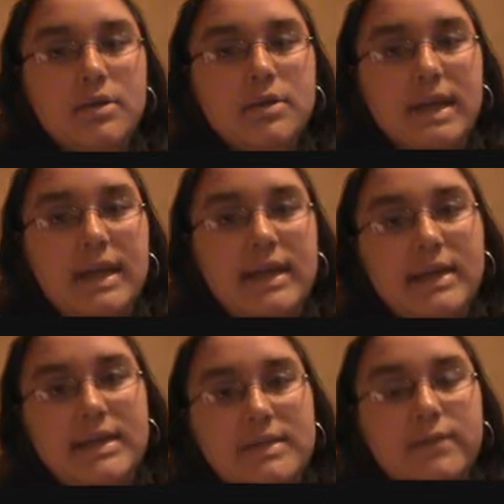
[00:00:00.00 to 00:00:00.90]
Today
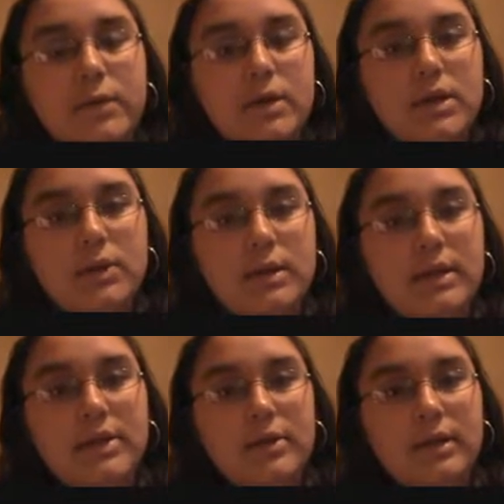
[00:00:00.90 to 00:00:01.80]
is
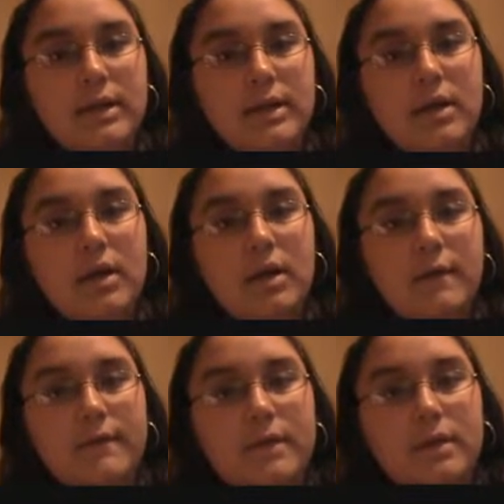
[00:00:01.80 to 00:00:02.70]
4/23
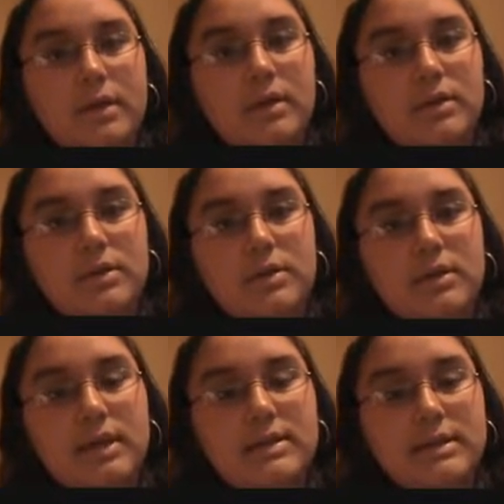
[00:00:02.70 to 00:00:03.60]
of
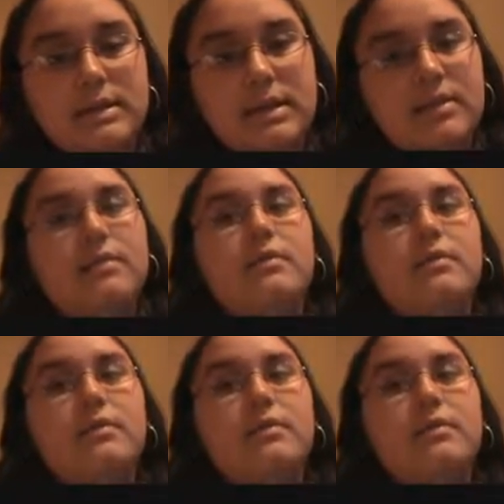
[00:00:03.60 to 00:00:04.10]
2010,